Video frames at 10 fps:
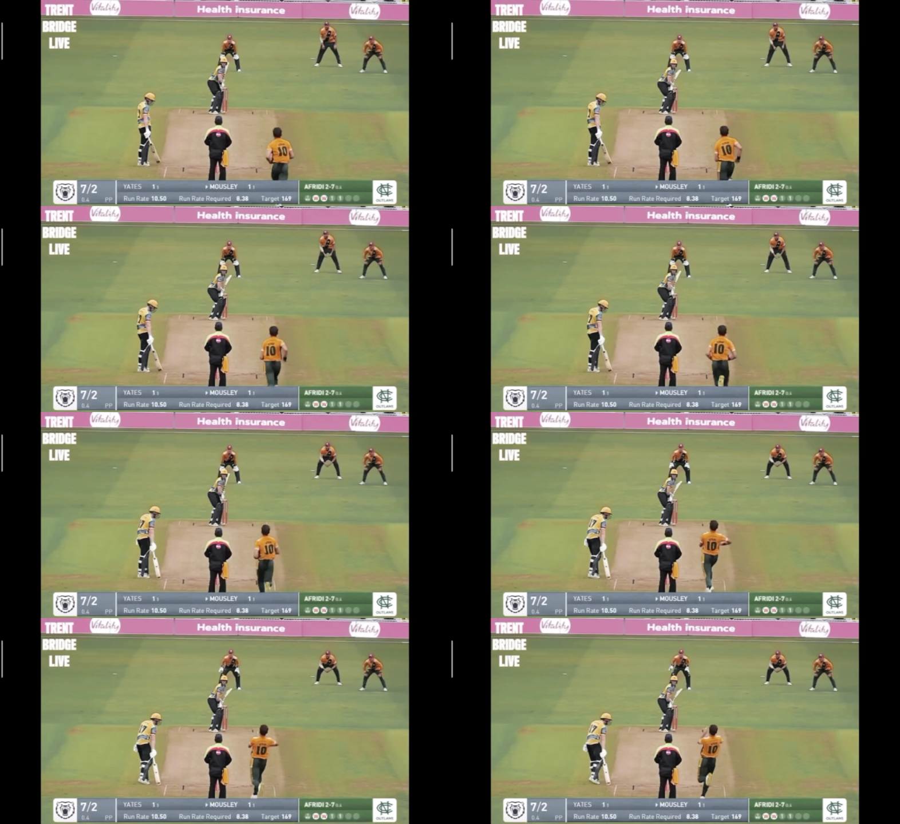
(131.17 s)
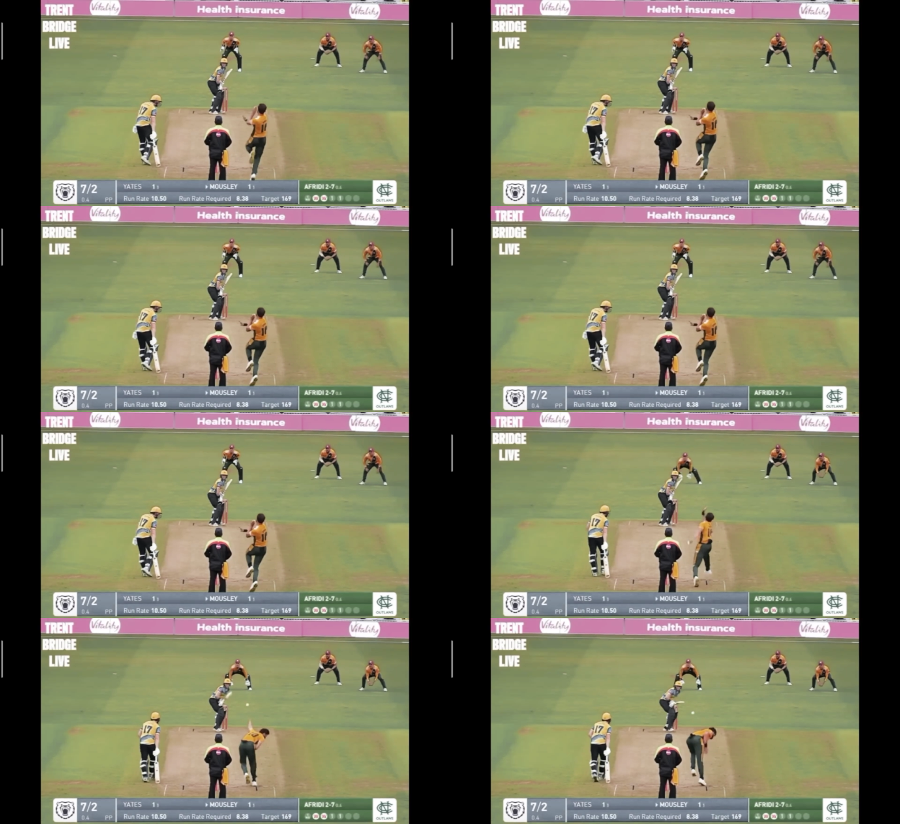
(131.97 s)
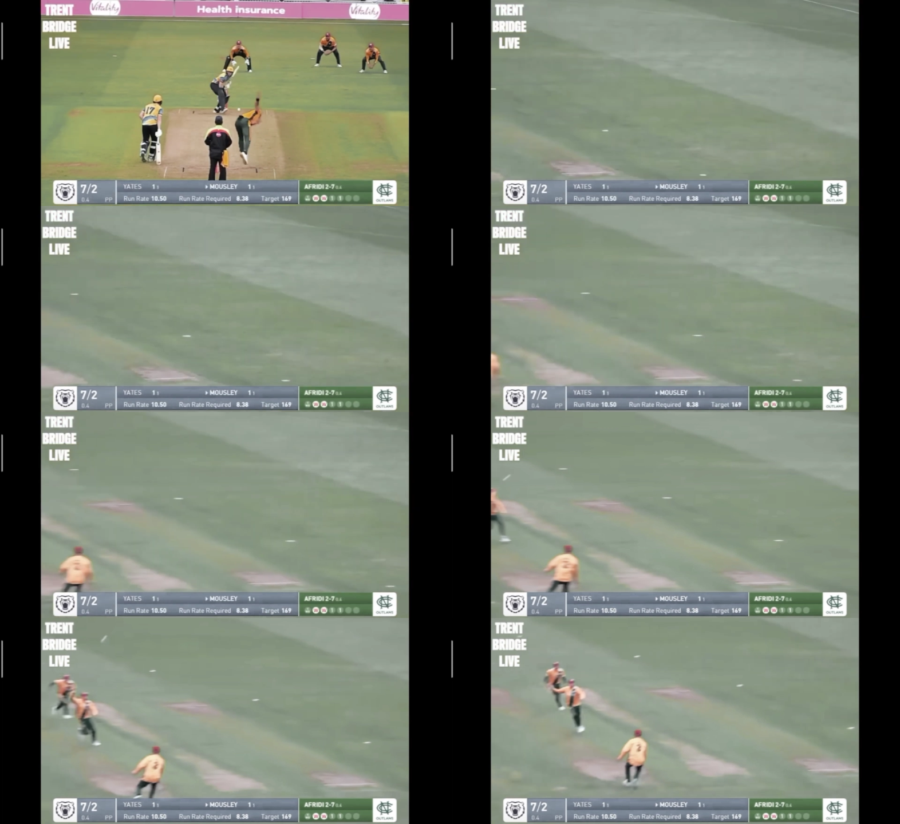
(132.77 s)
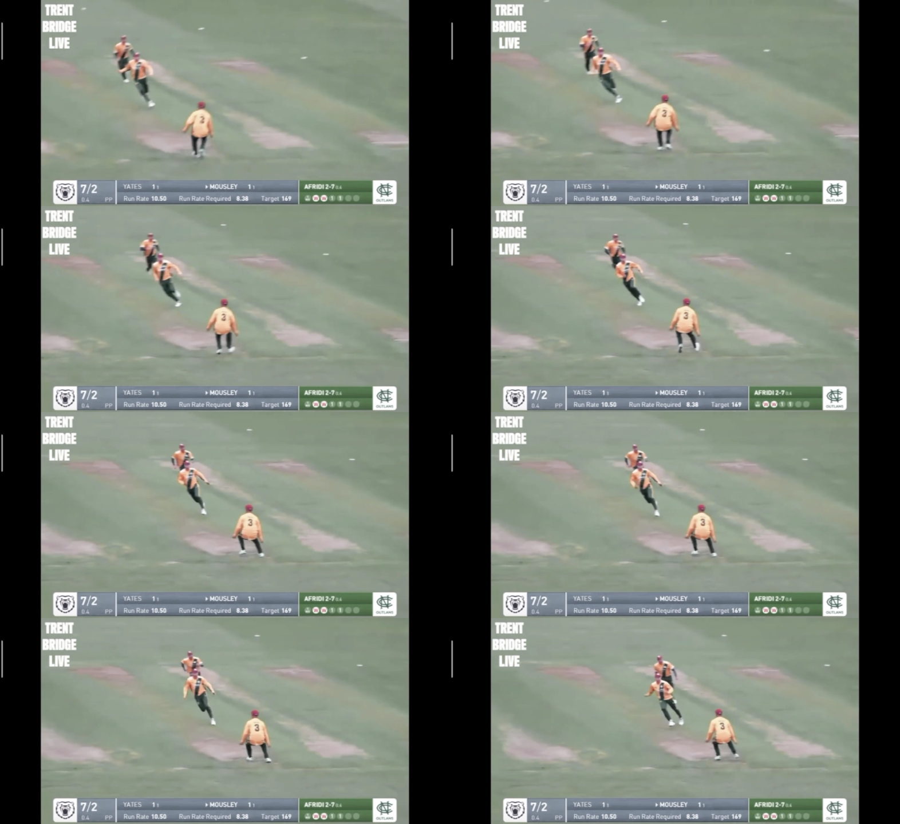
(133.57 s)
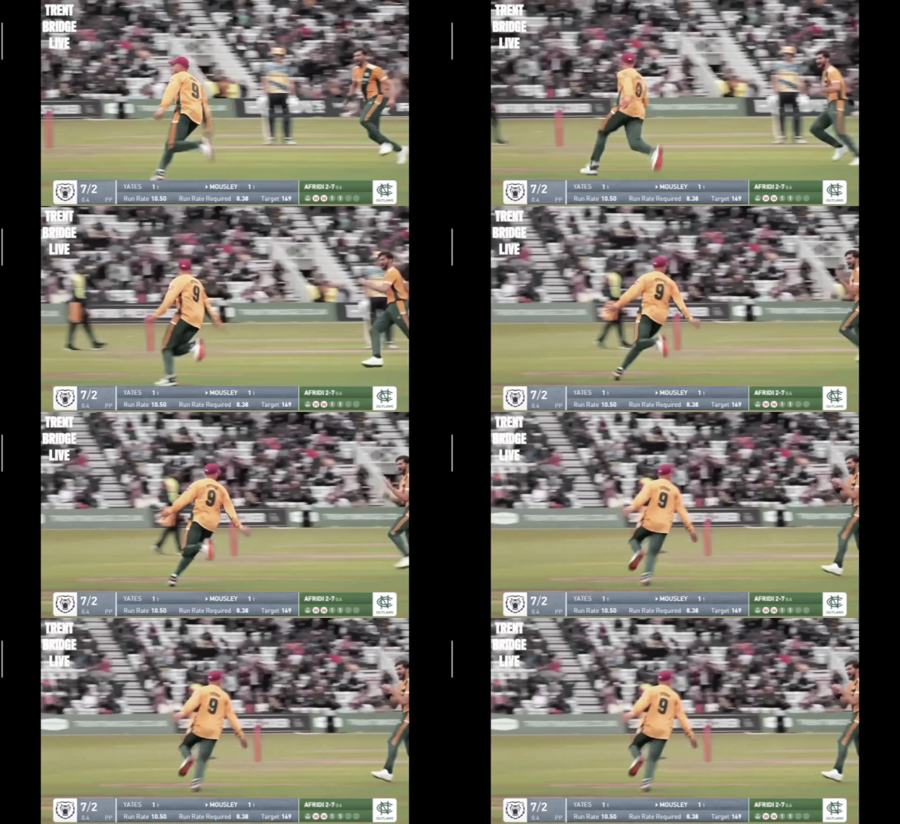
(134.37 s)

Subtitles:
[unreadable: no face in view]